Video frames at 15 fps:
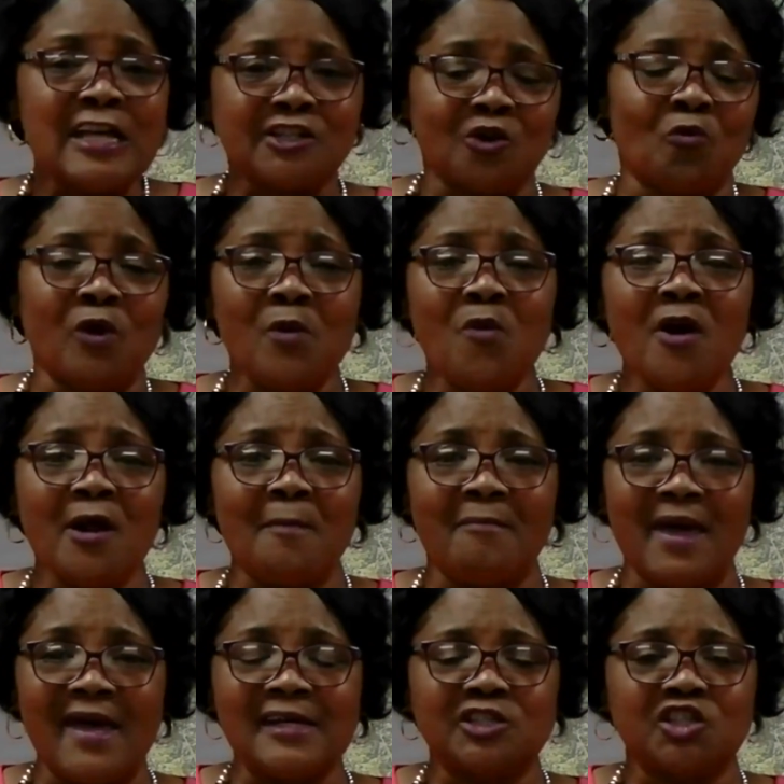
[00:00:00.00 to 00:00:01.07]
So we want to
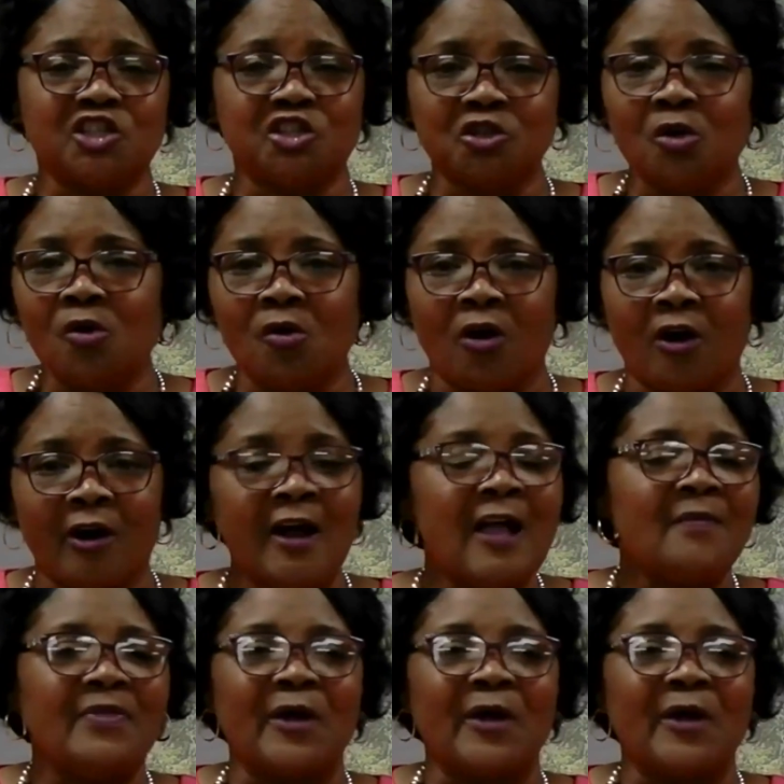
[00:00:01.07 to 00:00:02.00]
make sure